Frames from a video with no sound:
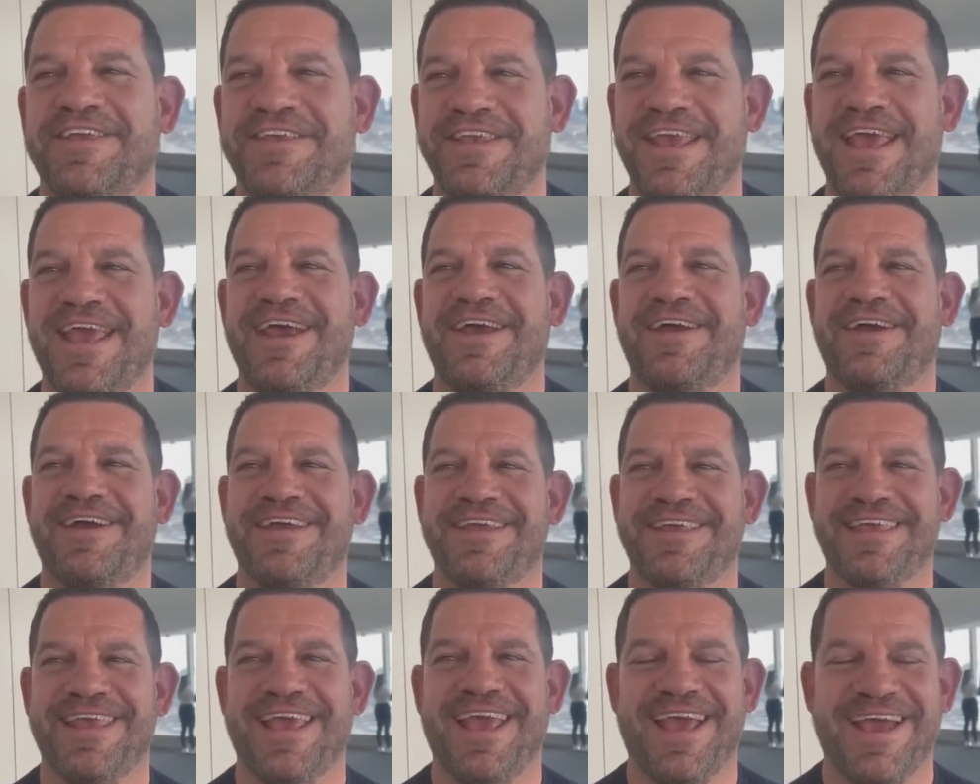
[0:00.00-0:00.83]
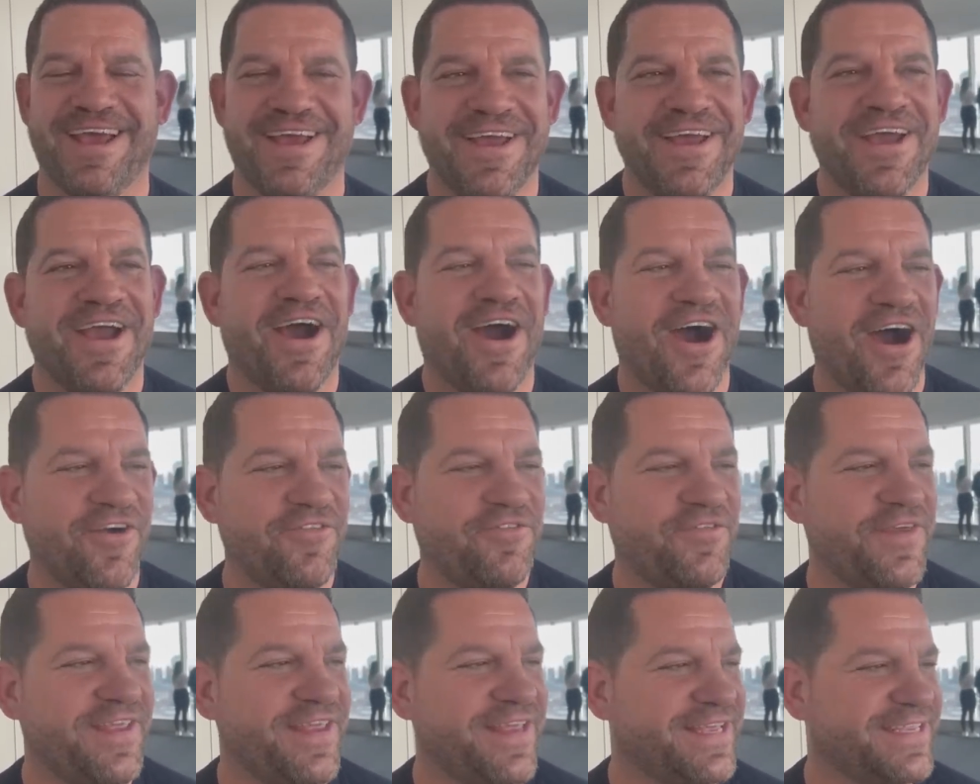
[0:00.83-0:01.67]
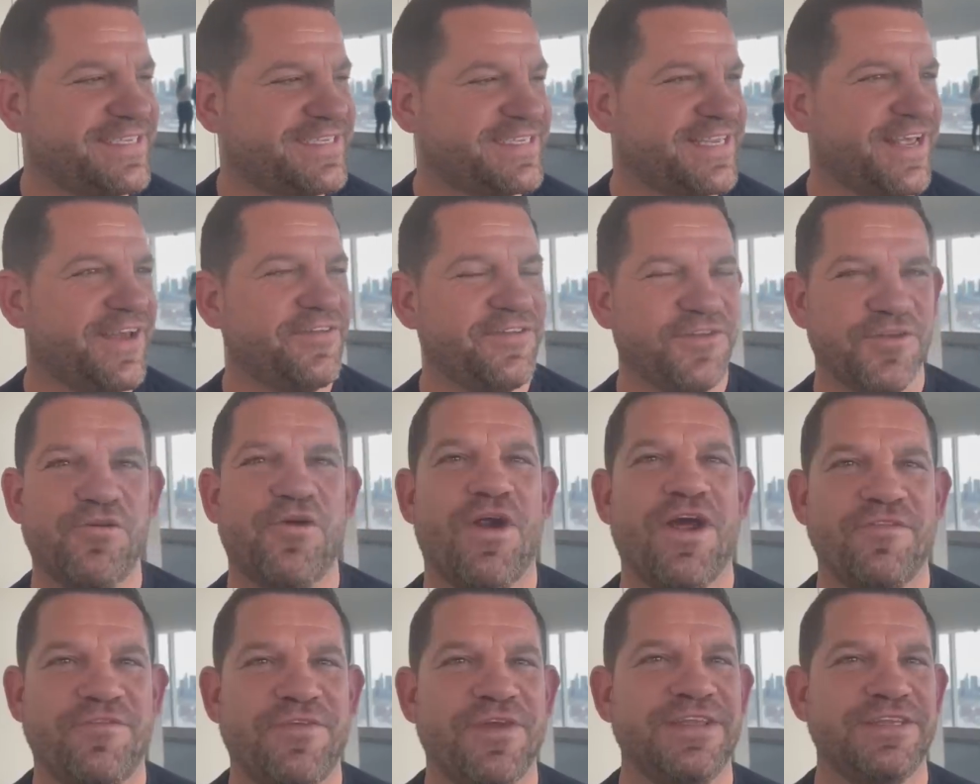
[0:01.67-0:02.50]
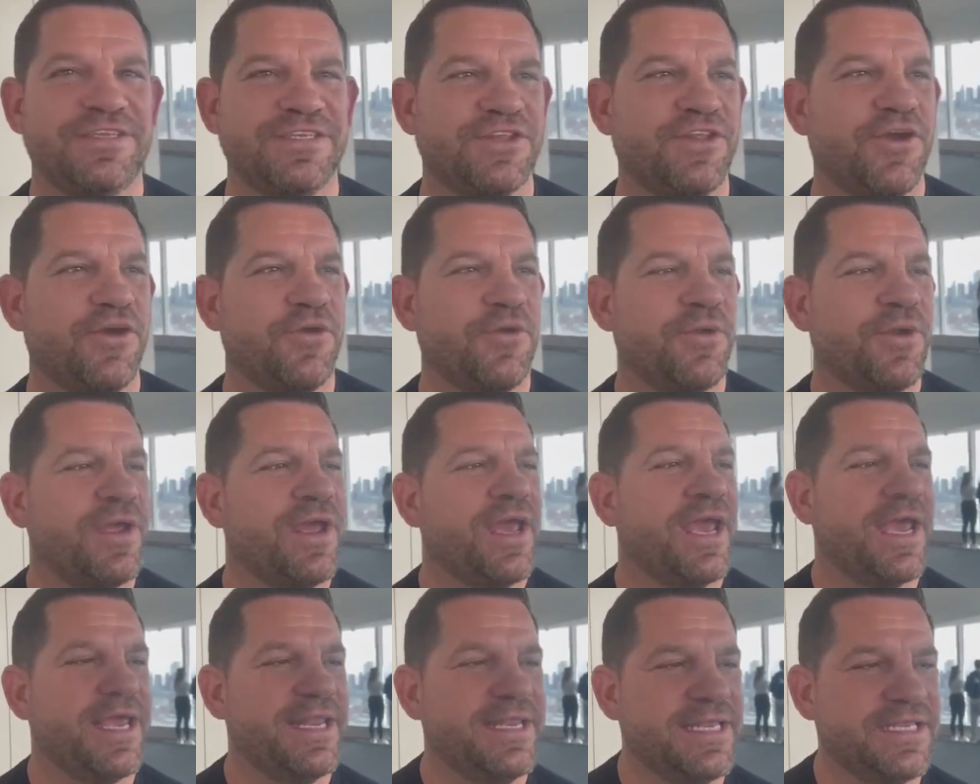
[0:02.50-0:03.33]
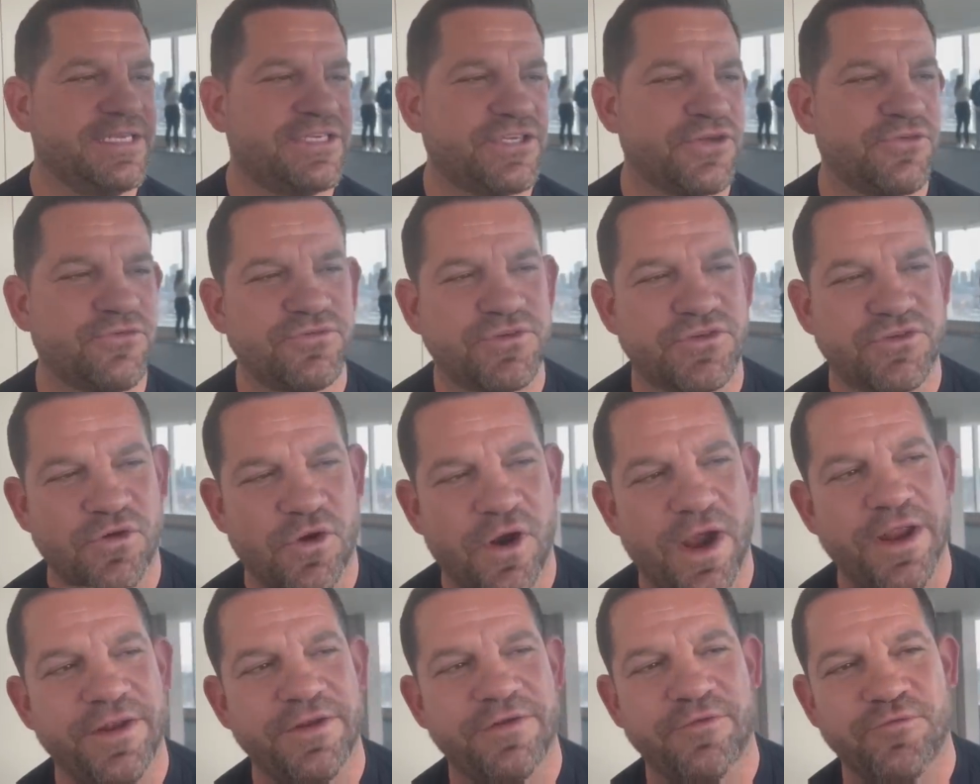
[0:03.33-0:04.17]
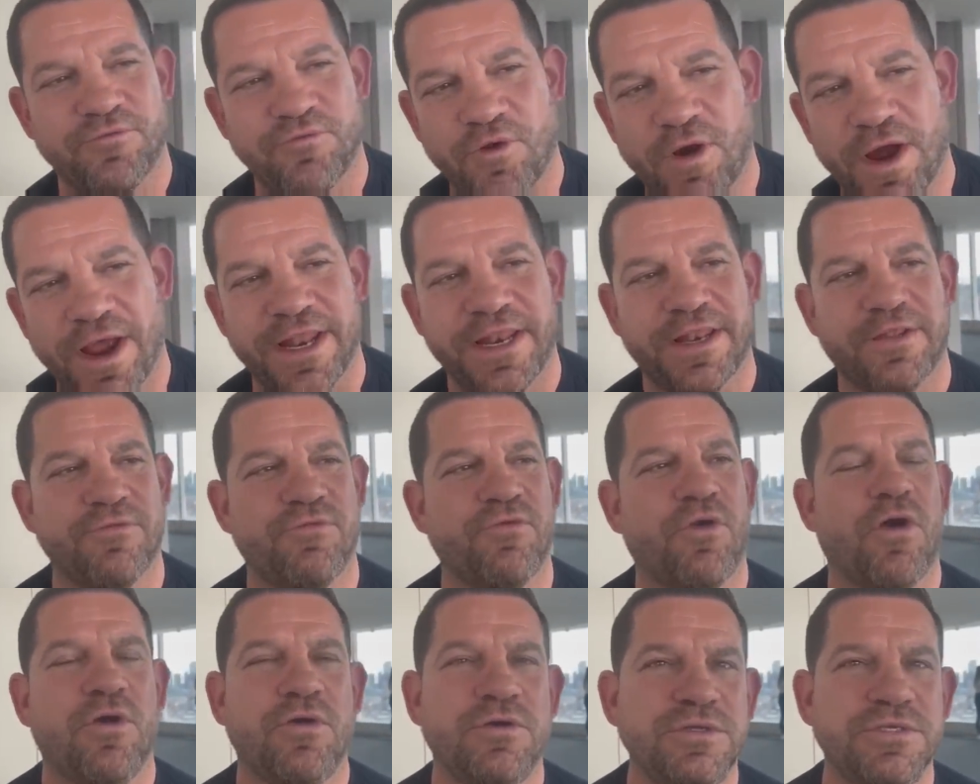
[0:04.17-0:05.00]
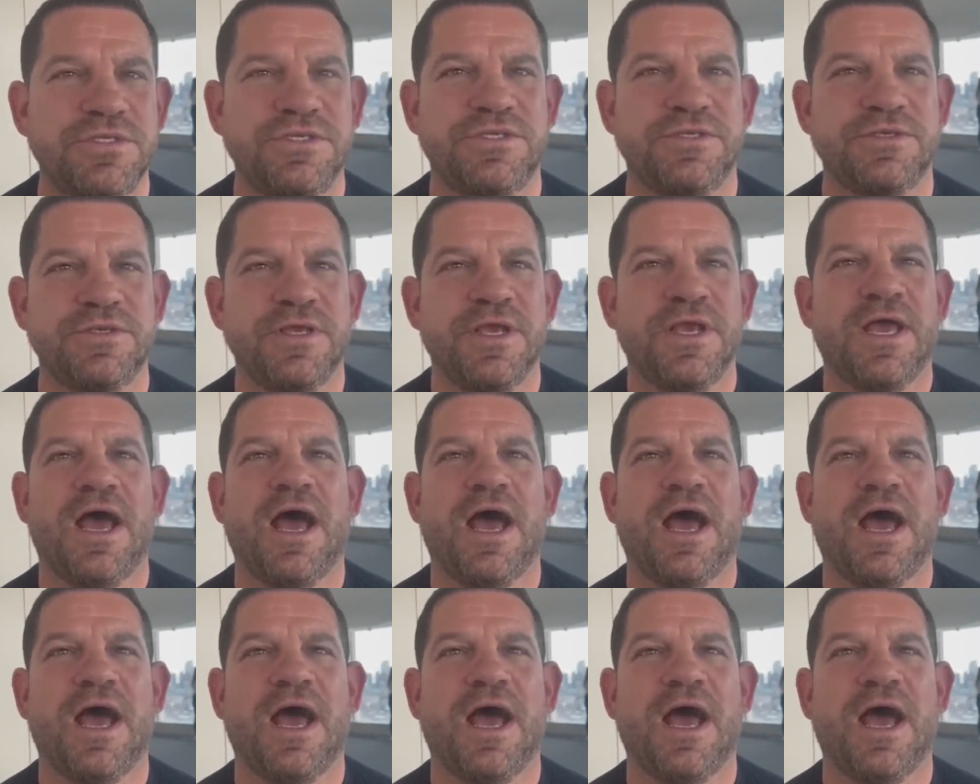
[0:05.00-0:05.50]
Yeah. I think it's the right thing to do. He needs to try and right the wrongs.